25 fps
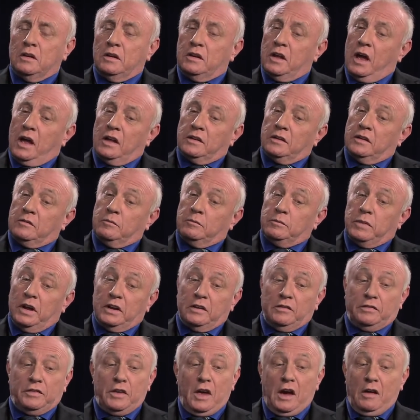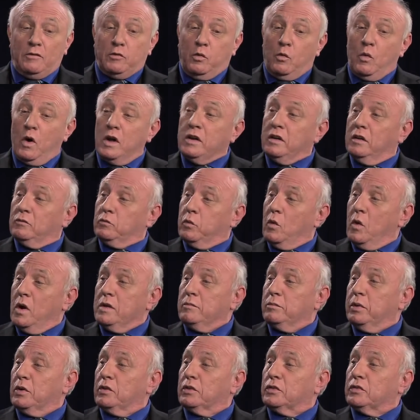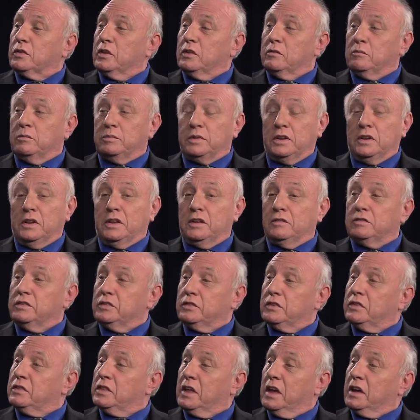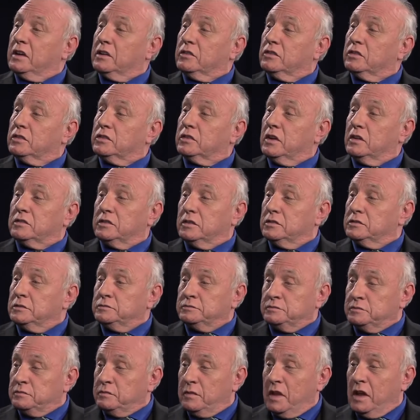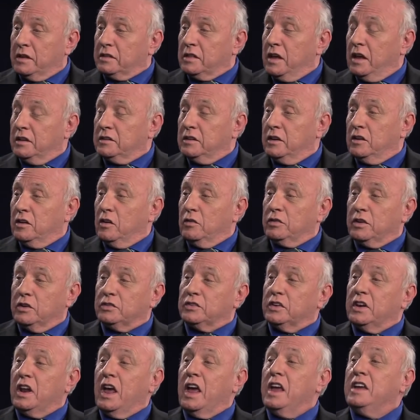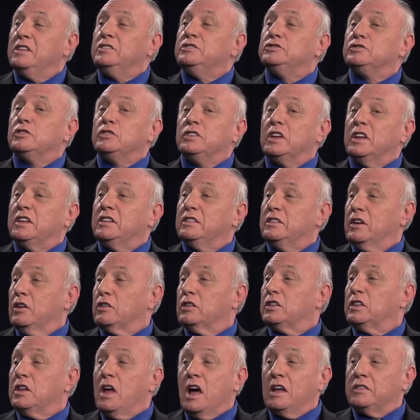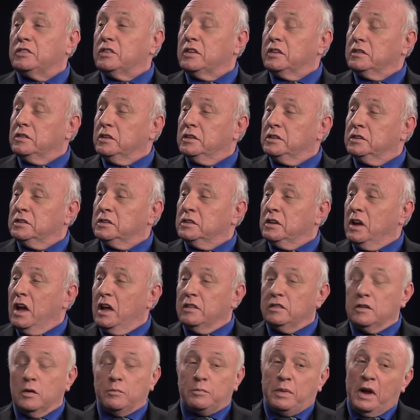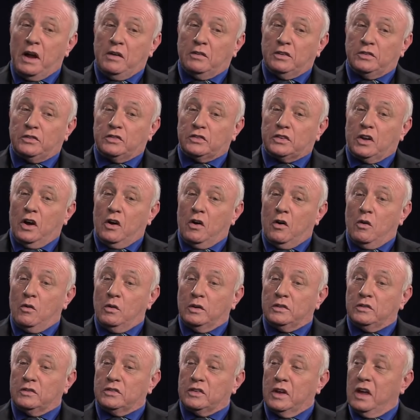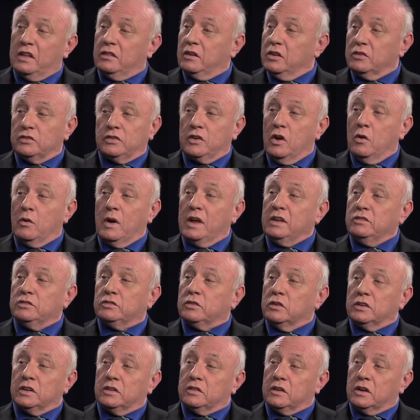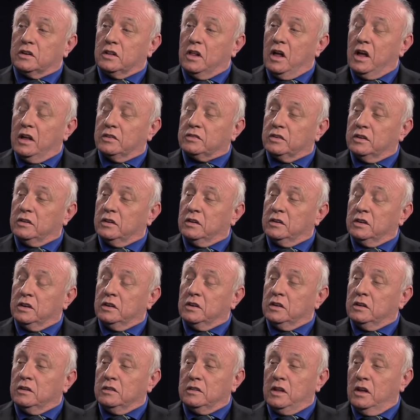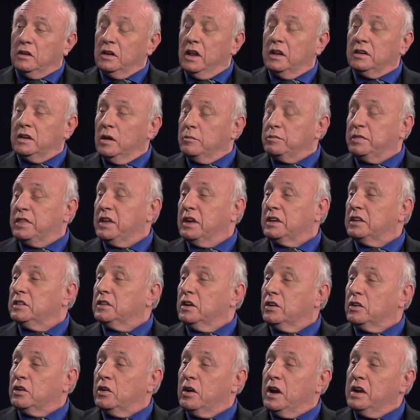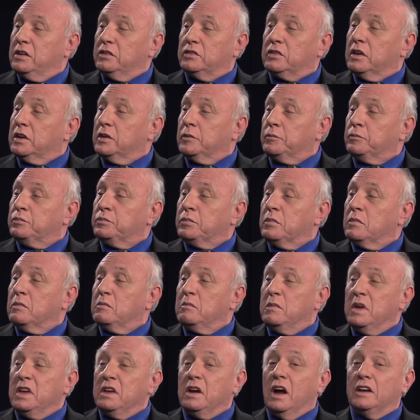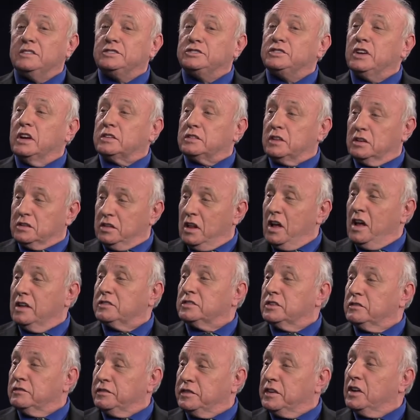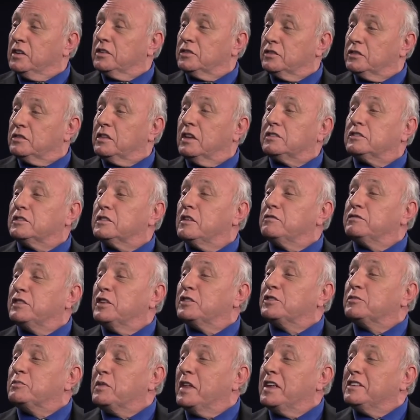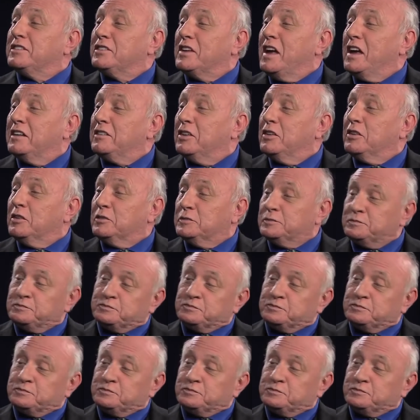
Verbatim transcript: And but if you have one one person believes things like that, you know, there's an angel in their closet, and their parents go and say there's no angel in the closet, they'll end up thinking they're crazy. Me, I check the closet first. That's the first place I do.